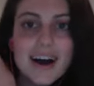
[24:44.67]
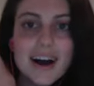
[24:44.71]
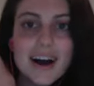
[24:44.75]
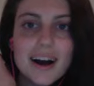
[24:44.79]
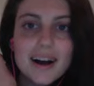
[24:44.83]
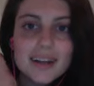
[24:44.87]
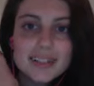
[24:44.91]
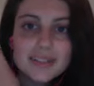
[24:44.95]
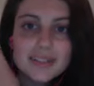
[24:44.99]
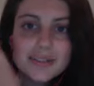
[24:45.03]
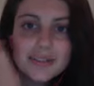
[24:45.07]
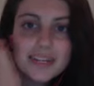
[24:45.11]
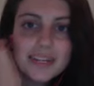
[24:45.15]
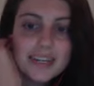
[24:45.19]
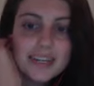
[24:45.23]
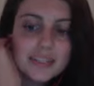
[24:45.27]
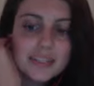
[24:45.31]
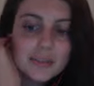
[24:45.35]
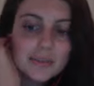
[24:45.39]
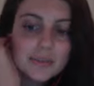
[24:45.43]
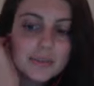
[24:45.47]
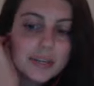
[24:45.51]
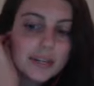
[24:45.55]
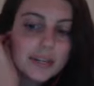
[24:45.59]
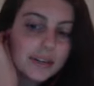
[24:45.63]
Uh, so he,
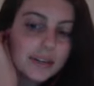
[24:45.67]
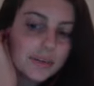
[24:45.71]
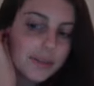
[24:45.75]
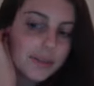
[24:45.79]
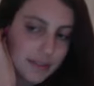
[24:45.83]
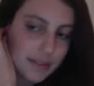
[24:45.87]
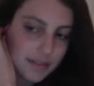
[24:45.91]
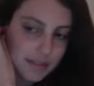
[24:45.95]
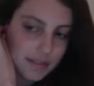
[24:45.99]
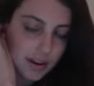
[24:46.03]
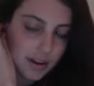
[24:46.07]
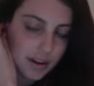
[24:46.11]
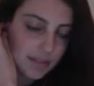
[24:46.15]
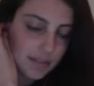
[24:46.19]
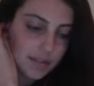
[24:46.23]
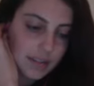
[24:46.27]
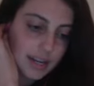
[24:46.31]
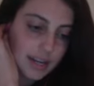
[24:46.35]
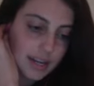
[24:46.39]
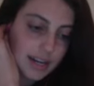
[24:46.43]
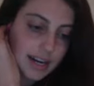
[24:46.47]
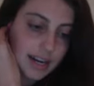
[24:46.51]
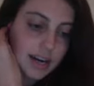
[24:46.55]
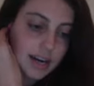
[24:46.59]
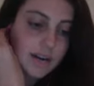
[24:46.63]
we are, we eat all
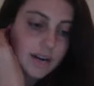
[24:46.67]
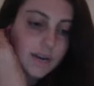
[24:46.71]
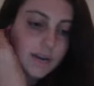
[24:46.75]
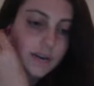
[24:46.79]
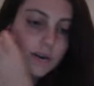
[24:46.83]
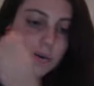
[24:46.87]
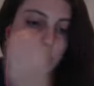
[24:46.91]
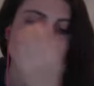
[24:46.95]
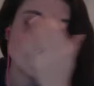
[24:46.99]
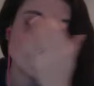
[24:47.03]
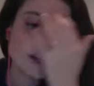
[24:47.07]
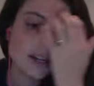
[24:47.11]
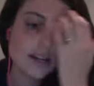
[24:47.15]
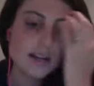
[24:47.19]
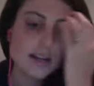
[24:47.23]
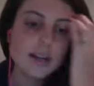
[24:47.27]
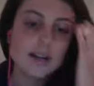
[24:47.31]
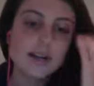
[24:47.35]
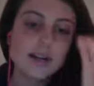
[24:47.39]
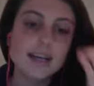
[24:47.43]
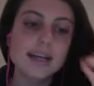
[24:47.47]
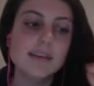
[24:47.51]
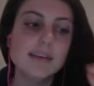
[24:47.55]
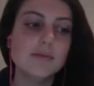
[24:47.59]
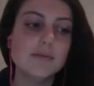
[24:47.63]
vegan at home, but
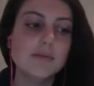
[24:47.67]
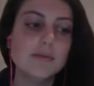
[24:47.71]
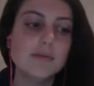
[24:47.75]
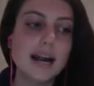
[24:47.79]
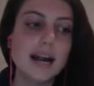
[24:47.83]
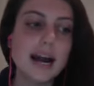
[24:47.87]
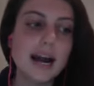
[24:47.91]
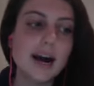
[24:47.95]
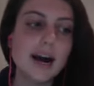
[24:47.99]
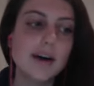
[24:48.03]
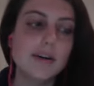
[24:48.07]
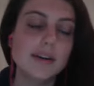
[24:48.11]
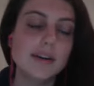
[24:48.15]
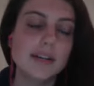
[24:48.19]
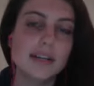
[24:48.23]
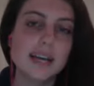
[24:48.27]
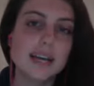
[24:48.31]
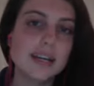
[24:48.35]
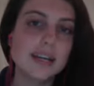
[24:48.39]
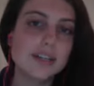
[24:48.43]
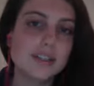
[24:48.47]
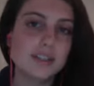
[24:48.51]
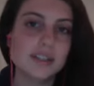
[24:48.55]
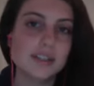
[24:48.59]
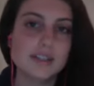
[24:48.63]
if we're out,
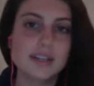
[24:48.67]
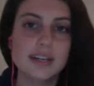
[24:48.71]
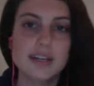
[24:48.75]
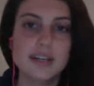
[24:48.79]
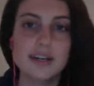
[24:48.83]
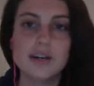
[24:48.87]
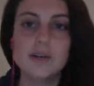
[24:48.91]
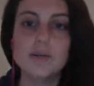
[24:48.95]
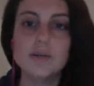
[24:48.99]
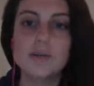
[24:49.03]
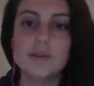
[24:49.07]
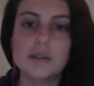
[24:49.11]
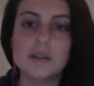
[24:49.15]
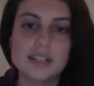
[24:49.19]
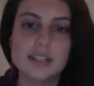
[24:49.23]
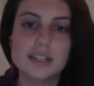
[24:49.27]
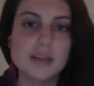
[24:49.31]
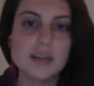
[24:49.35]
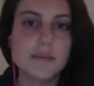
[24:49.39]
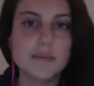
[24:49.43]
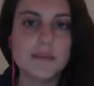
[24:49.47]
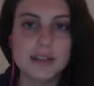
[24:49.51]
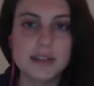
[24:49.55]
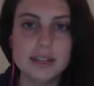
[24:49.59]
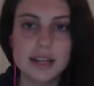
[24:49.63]
occasionally he'll order
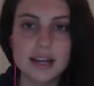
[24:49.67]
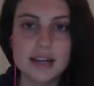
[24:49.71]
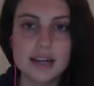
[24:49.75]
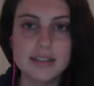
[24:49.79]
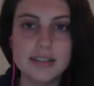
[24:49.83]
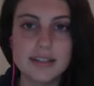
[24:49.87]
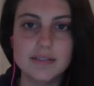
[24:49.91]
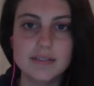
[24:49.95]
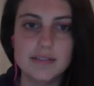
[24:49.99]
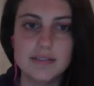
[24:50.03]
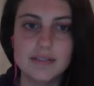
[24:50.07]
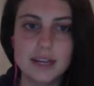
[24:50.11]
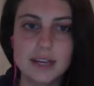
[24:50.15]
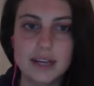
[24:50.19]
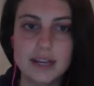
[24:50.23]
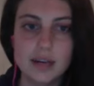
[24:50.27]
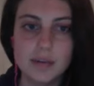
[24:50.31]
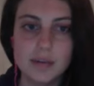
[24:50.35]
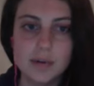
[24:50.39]
something that isn't vegan.